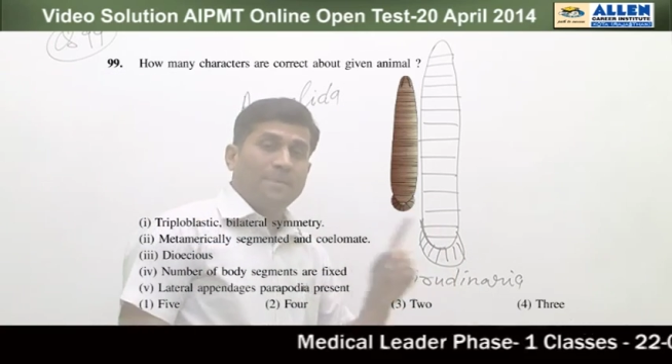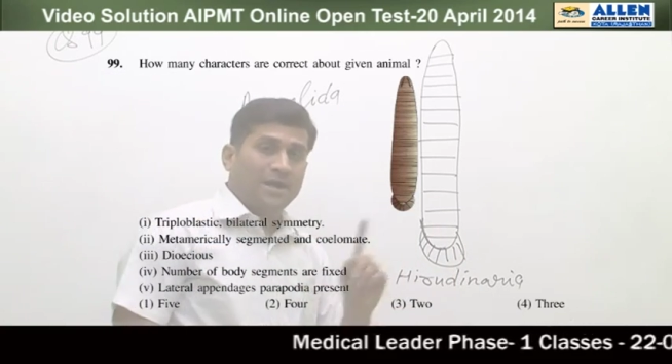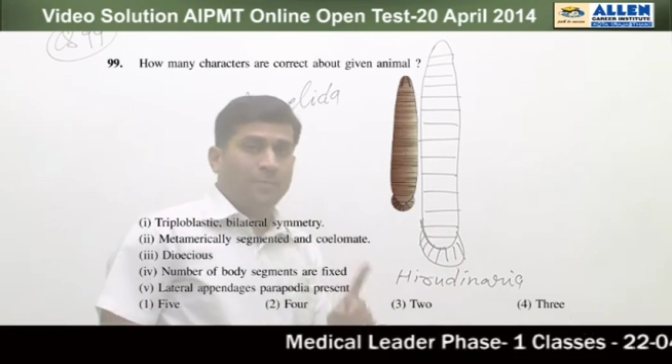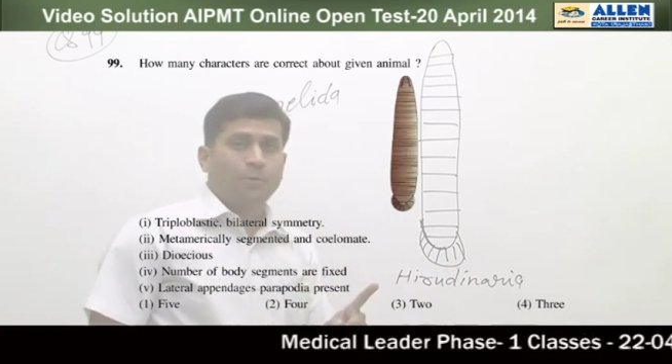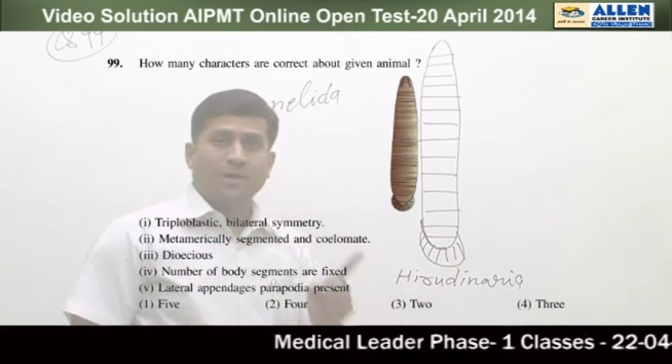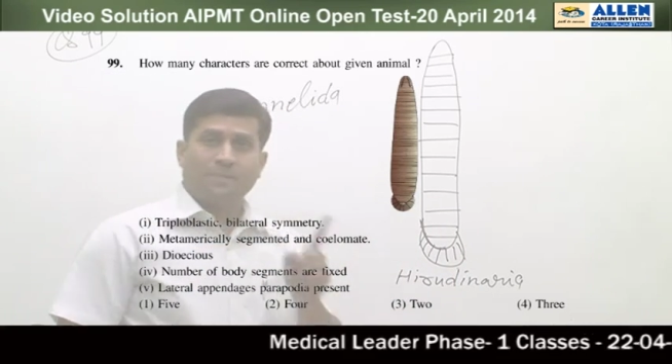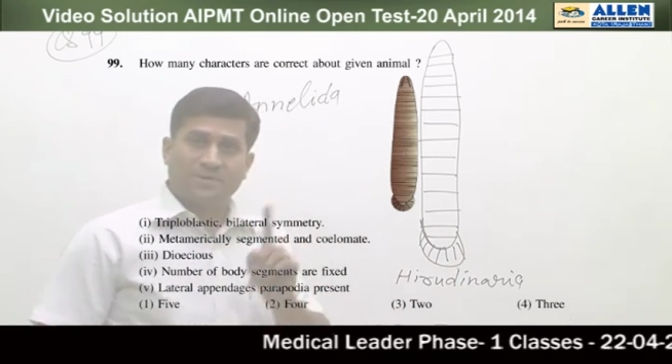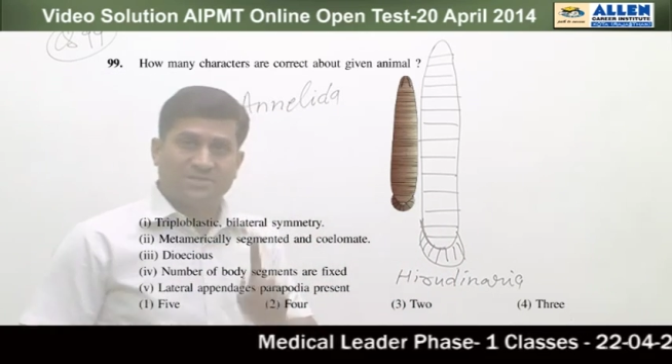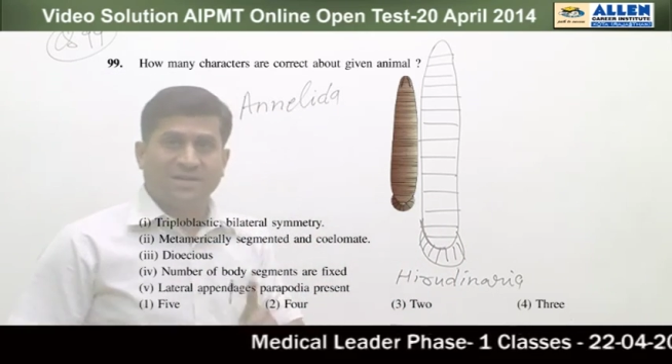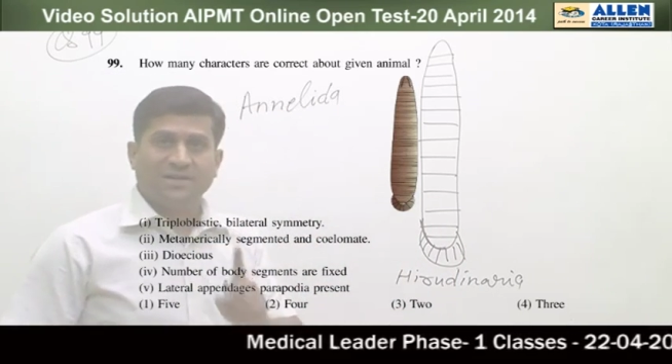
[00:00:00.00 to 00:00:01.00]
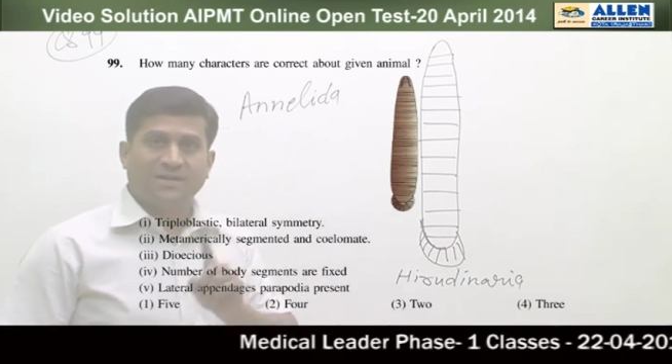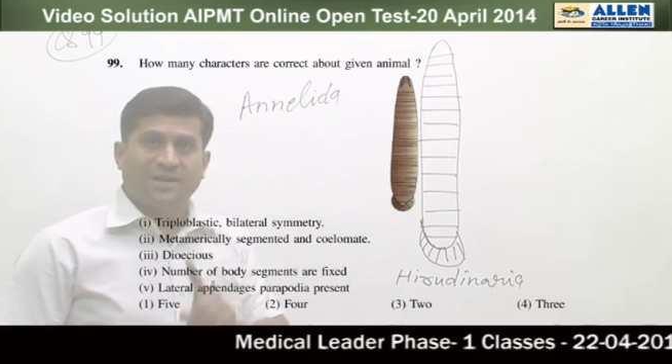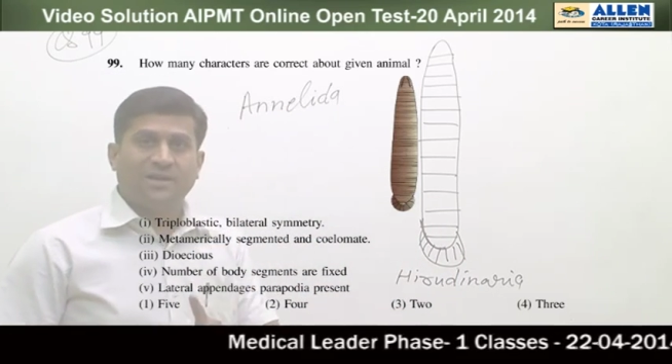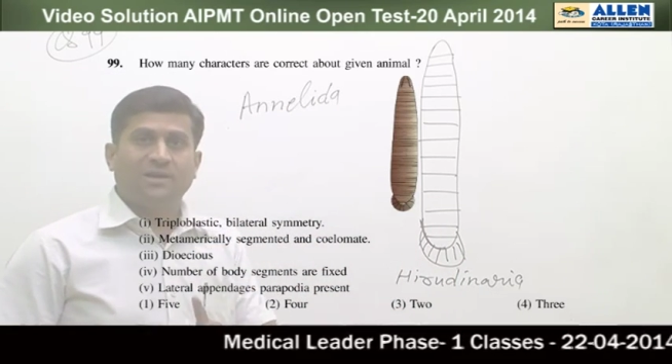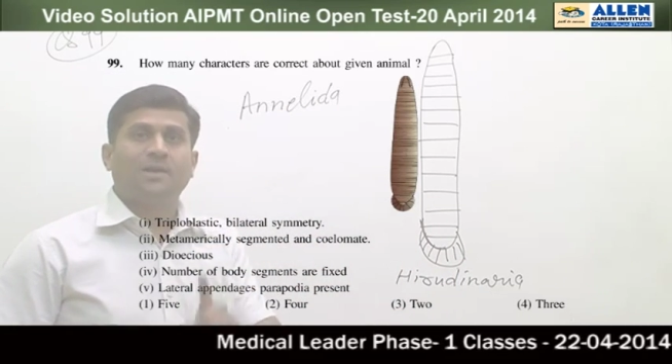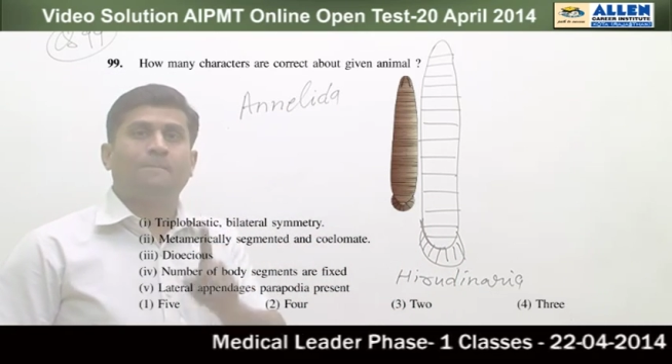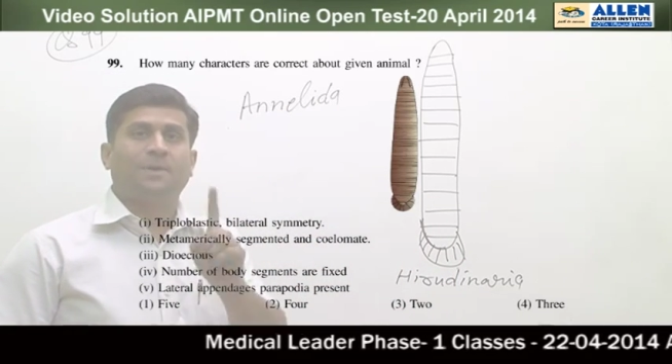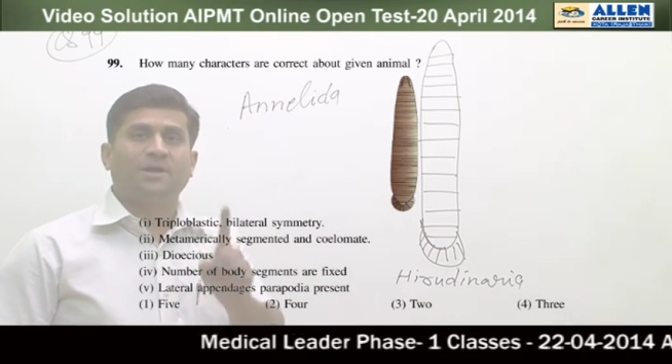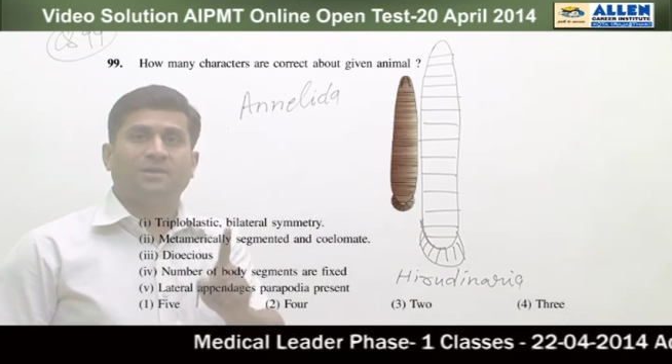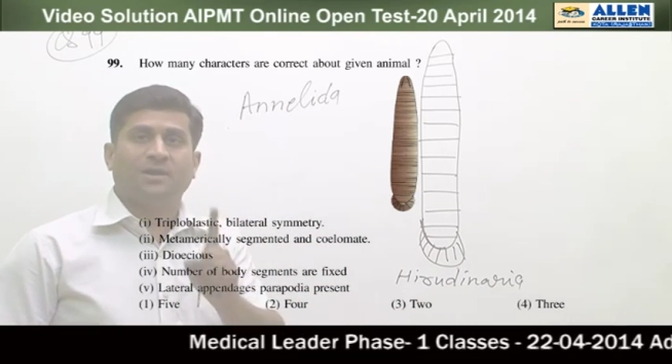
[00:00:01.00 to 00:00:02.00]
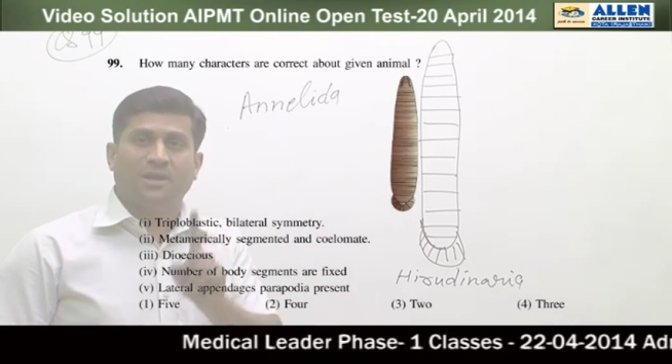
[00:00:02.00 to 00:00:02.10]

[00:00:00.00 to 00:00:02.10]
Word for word: Parapodia present in Annelida but